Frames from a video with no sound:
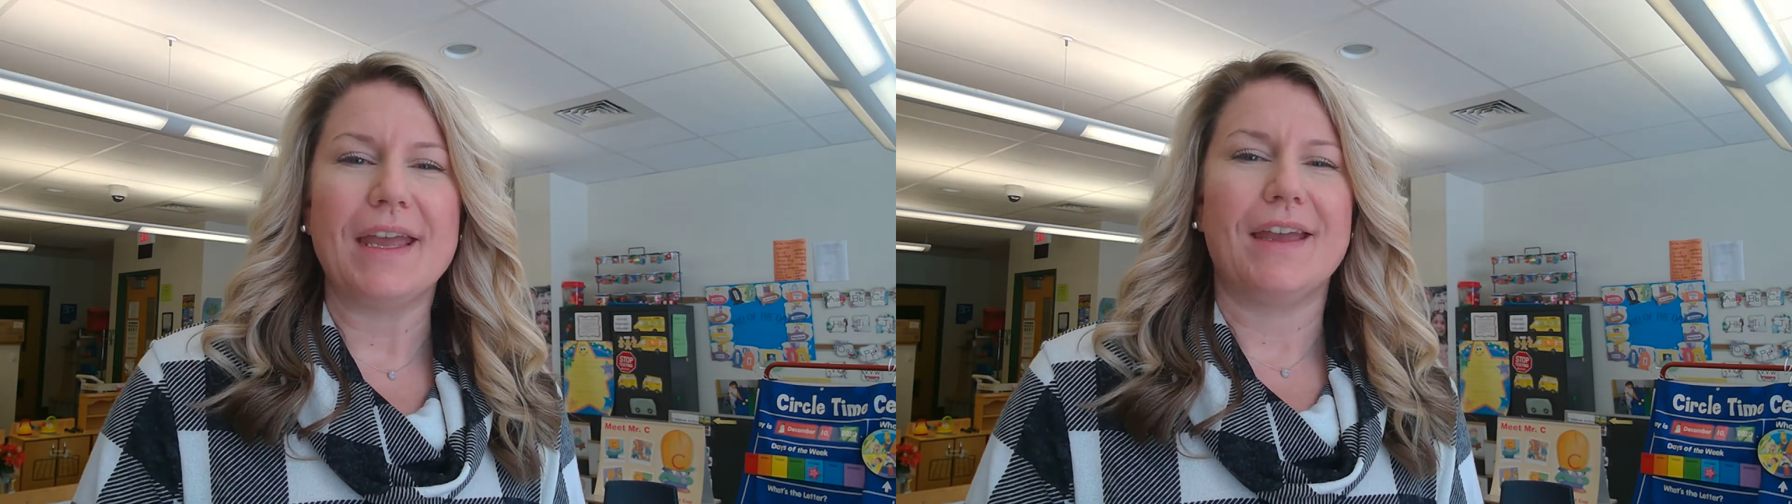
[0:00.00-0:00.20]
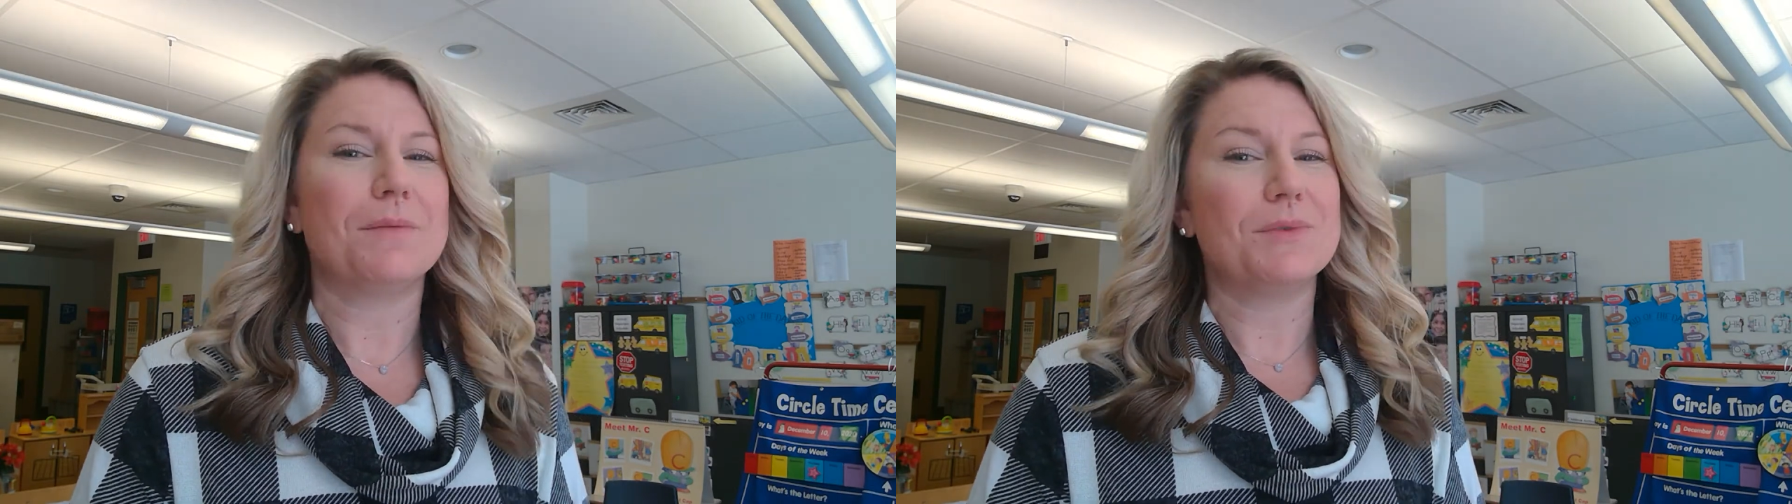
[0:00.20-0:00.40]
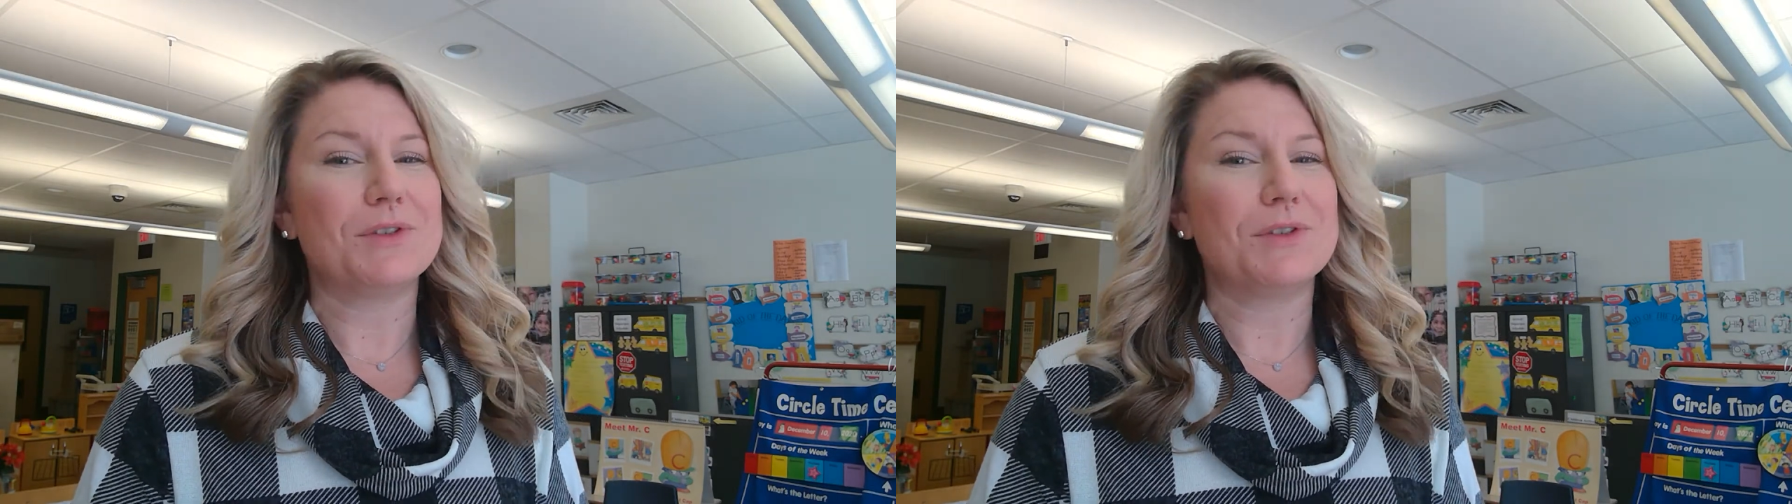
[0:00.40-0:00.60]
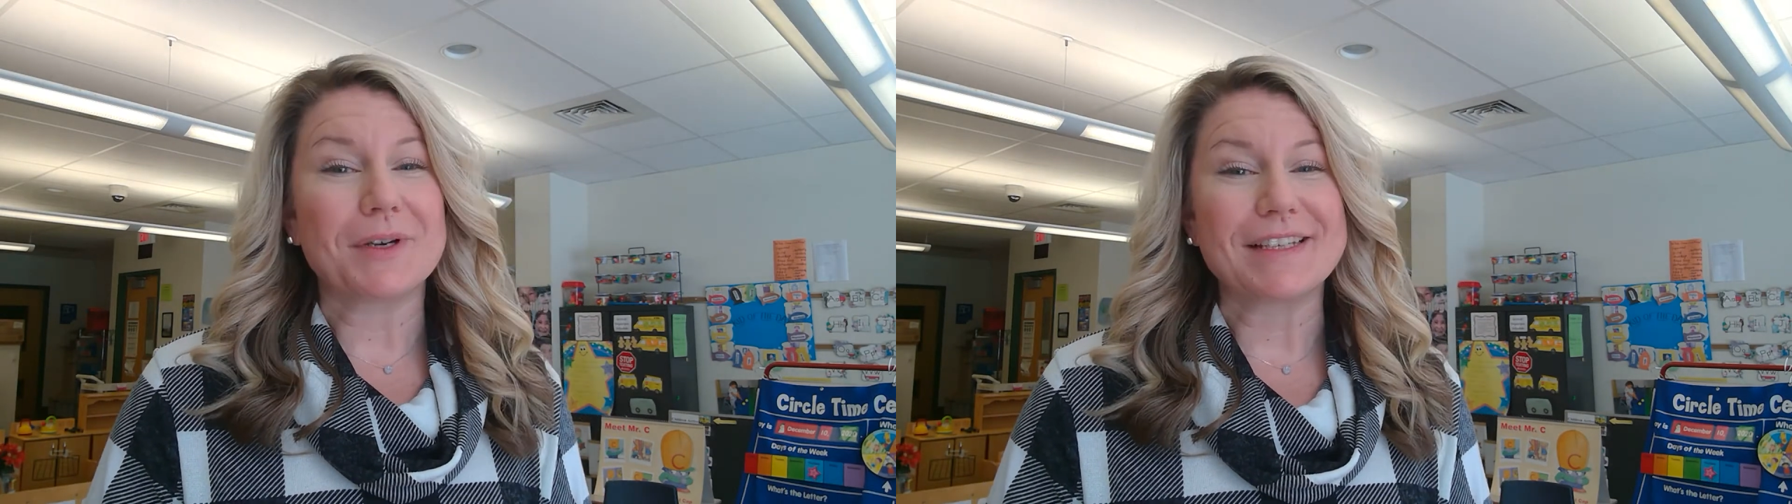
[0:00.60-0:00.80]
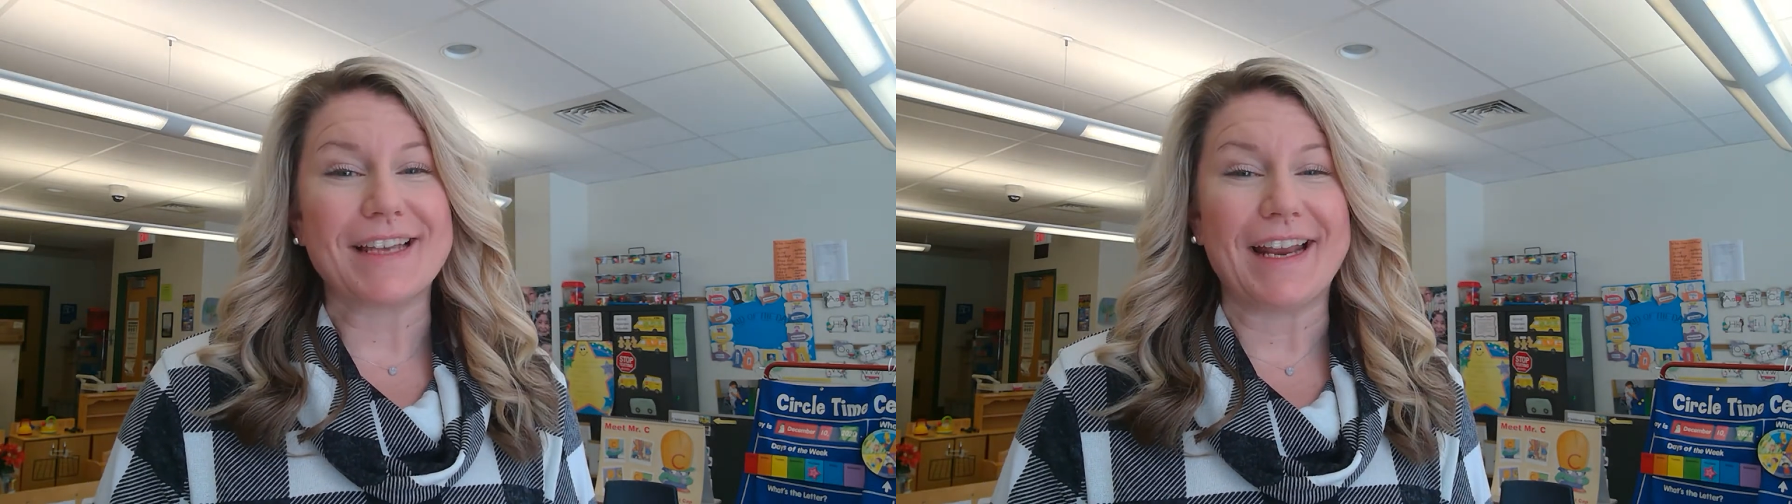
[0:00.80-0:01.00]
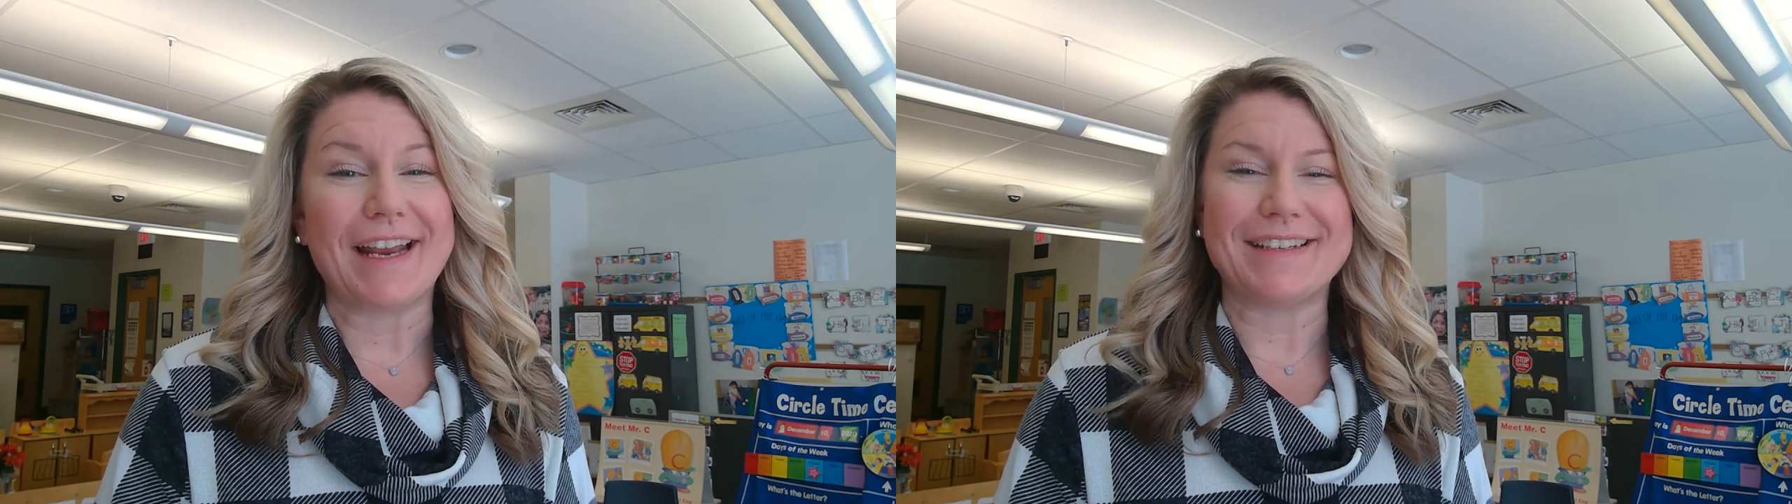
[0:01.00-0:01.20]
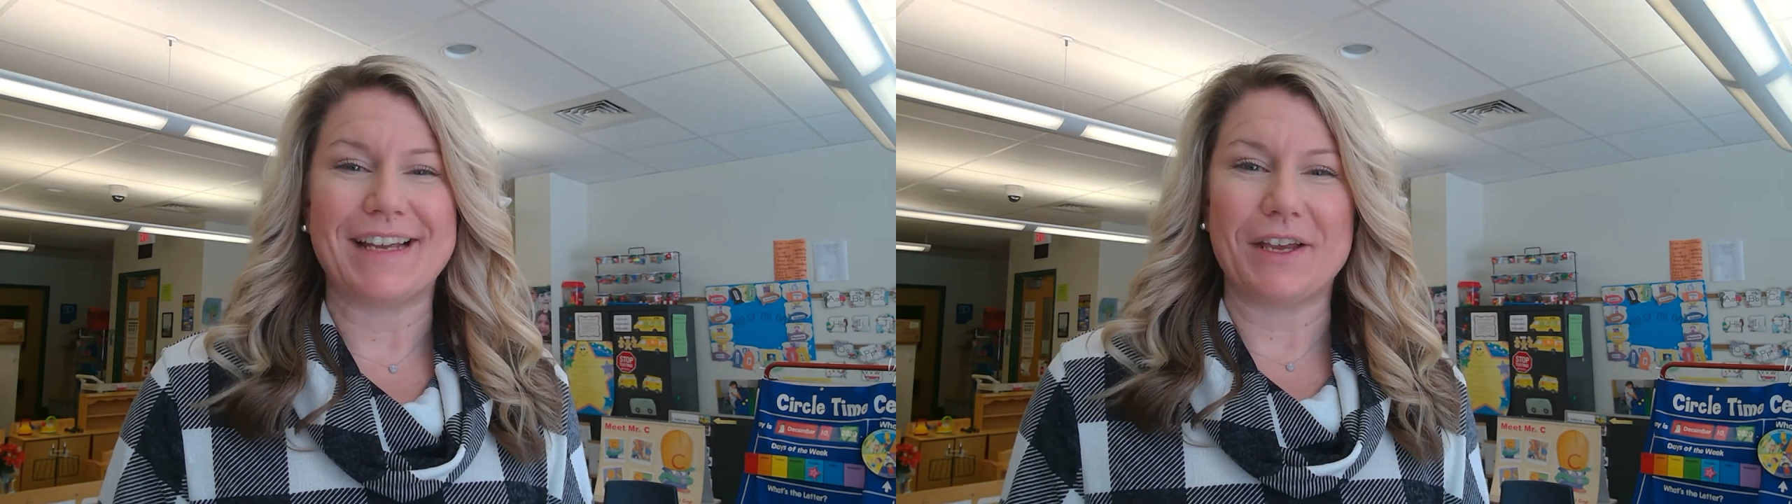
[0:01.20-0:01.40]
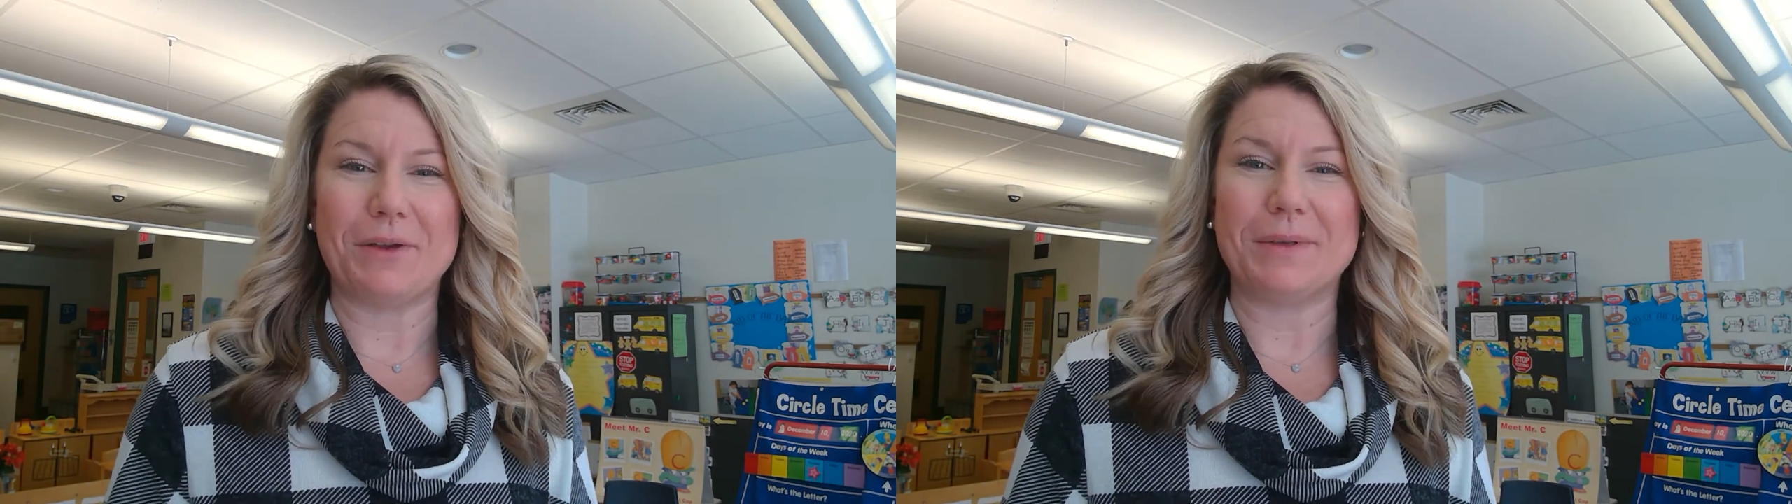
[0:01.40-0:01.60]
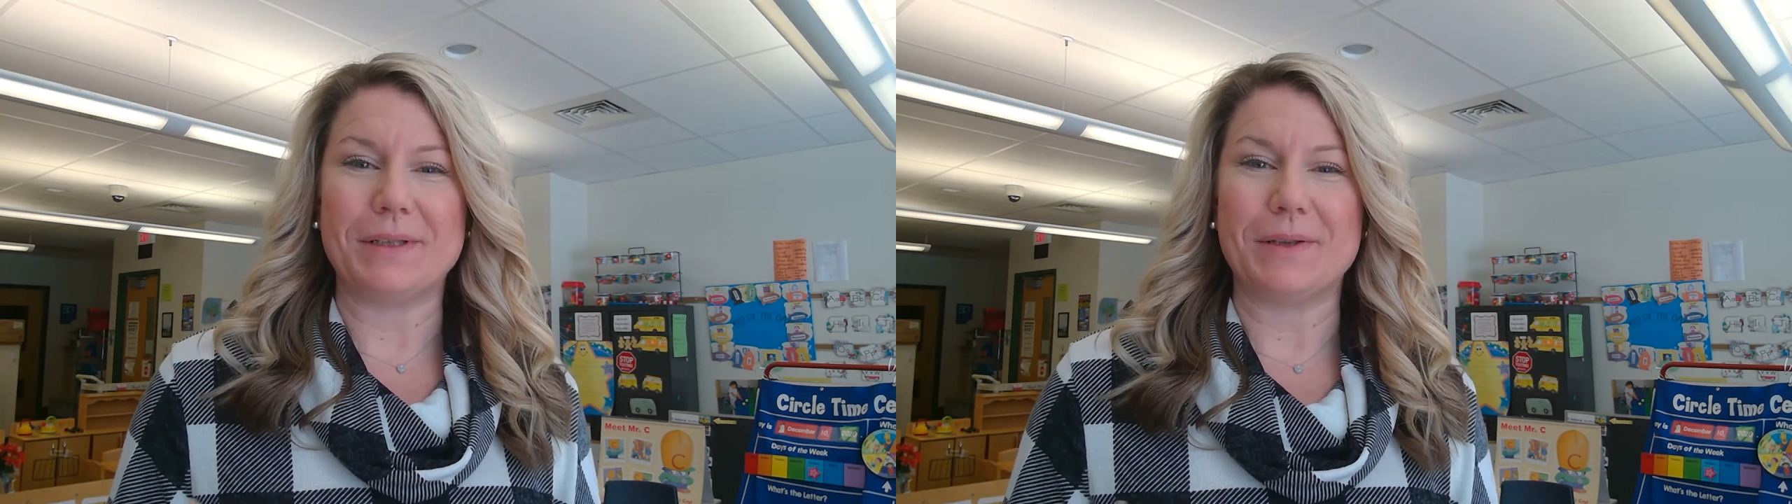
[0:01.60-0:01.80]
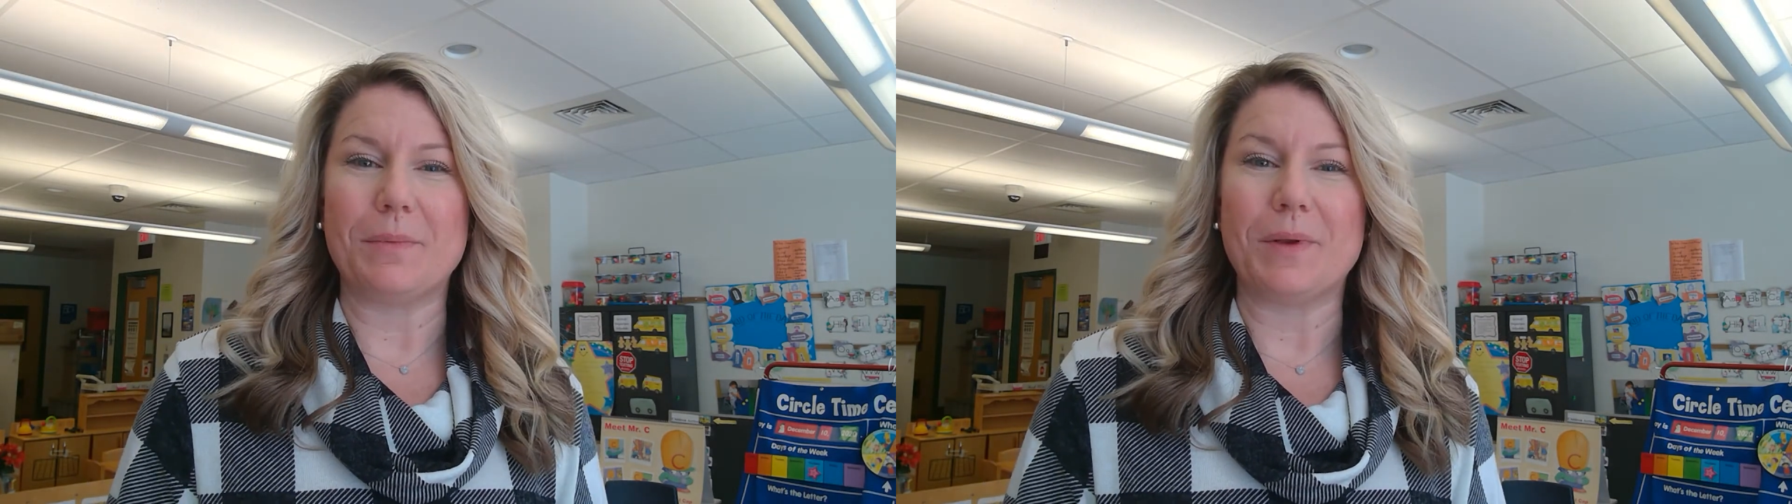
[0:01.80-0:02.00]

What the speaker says: and I'm super excited to tell you a little bit